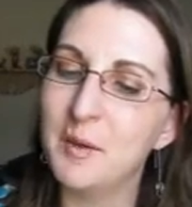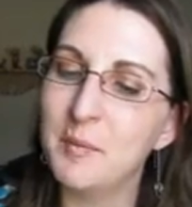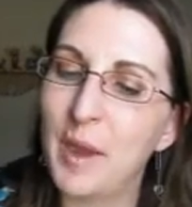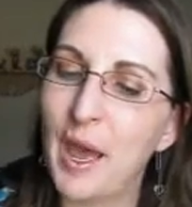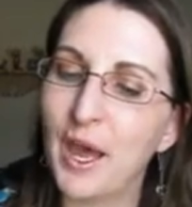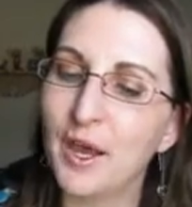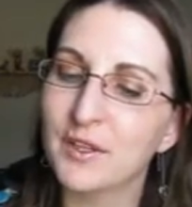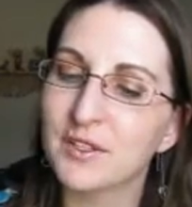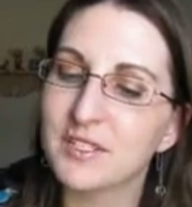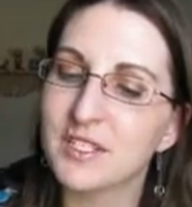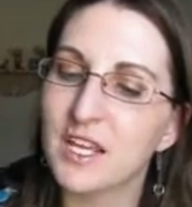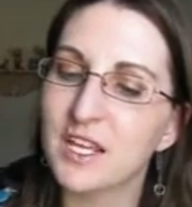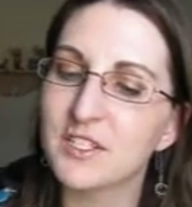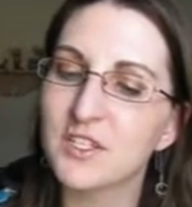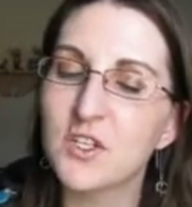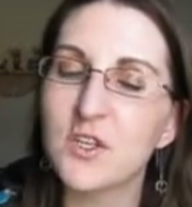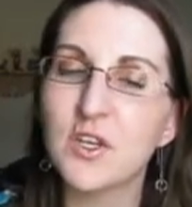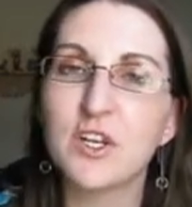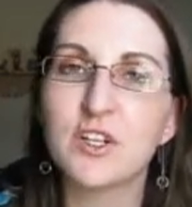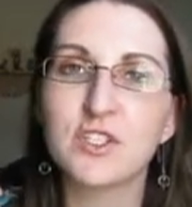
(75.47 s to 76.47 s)
About
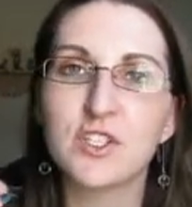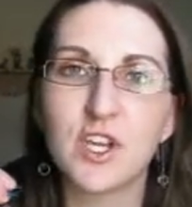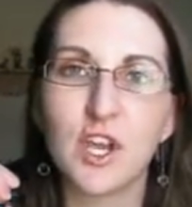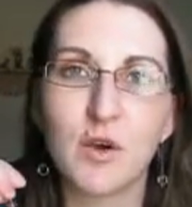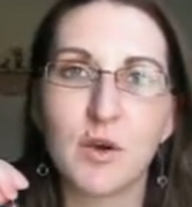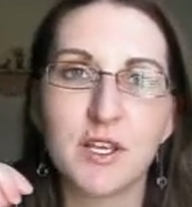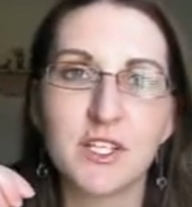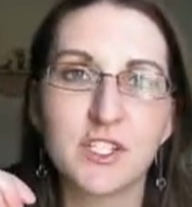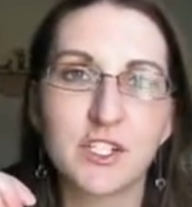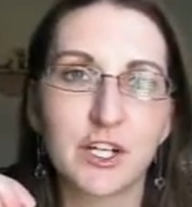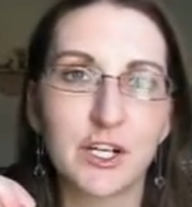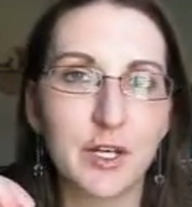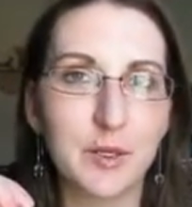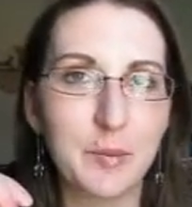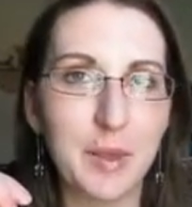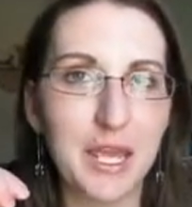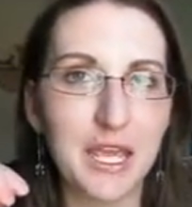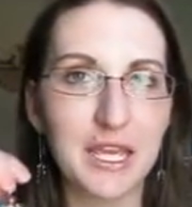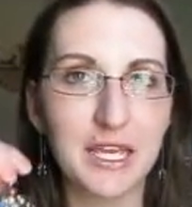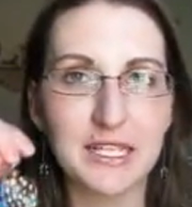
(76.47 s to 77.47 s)
2 years ago I started
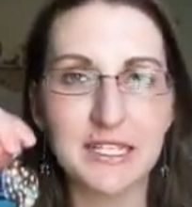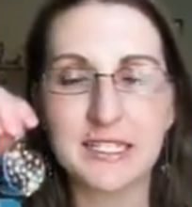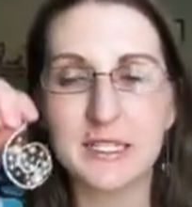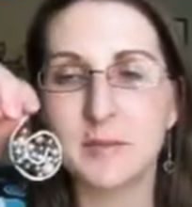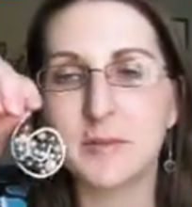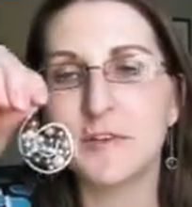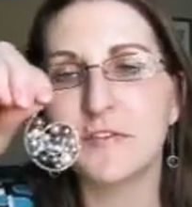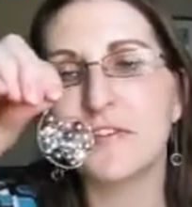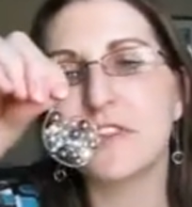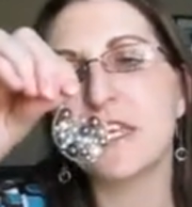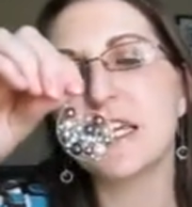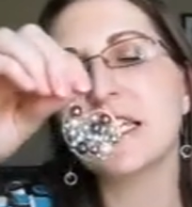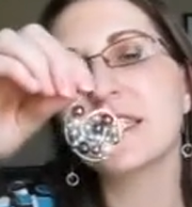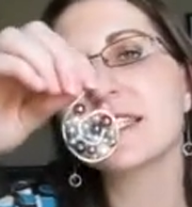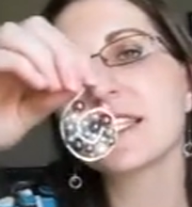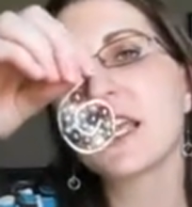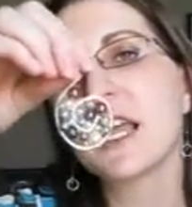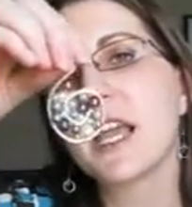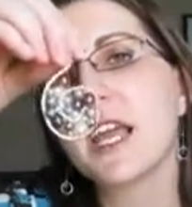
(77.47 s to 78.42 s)
making some of these.